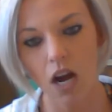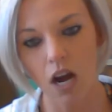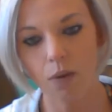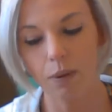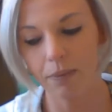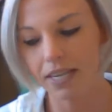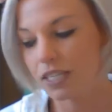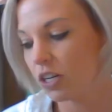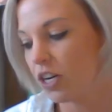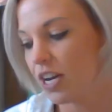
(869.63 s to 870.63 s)
Uh, when placed
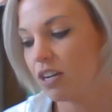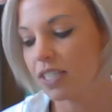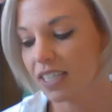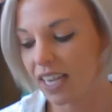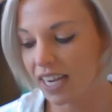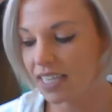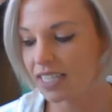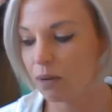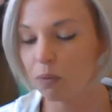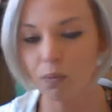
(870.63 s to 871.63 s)
on your nails. And like I
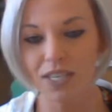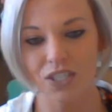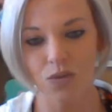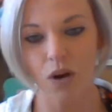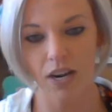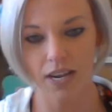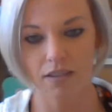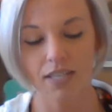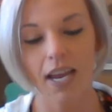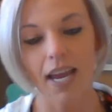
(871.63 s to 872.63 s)
said, when we do our
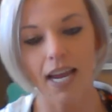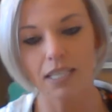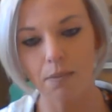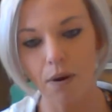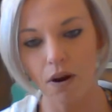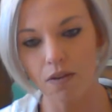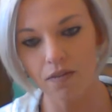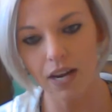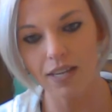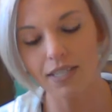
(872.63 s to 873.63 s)
nails, it's a part of
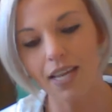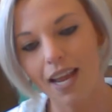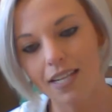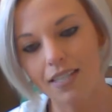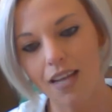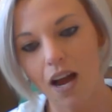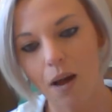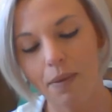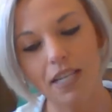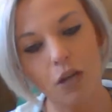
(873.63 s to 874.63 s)
us. It's um,
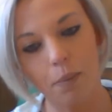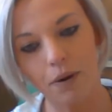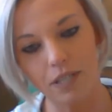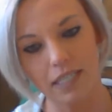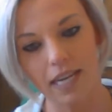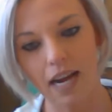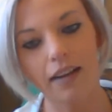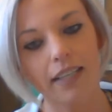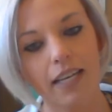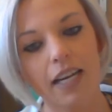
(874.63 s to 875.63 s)
it's our
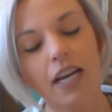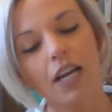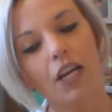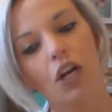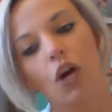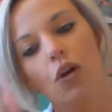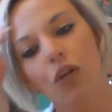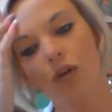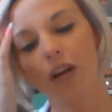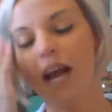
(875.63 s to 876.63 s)
personality. You know,
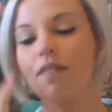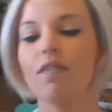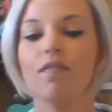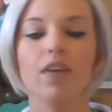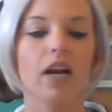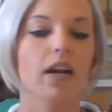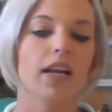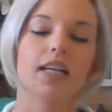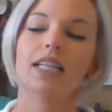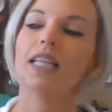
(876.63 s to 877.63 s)
you could have a very
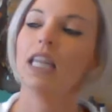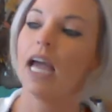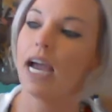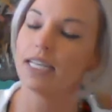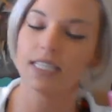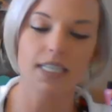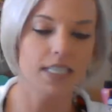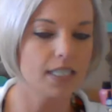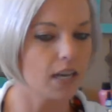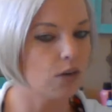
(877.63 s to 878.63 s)
classy,
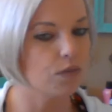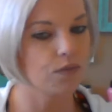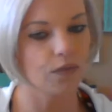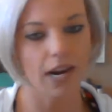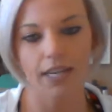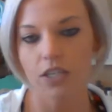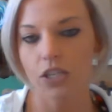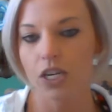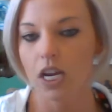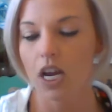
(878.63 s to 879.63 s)
subtle
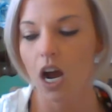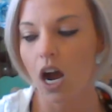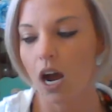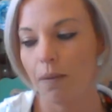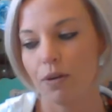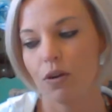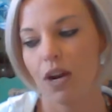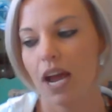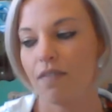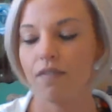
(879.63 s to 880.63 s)
French um, you could
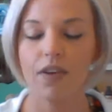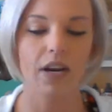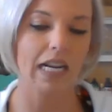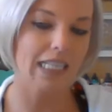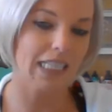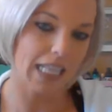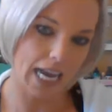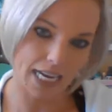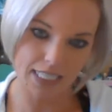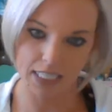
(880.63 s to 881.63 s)
have a very
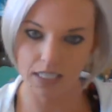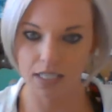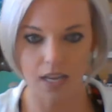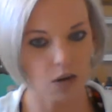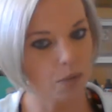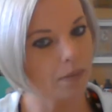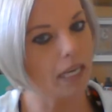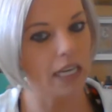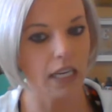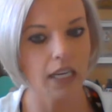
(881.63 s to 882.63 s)
classy, subtle
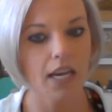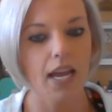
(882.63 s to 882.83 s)
pink.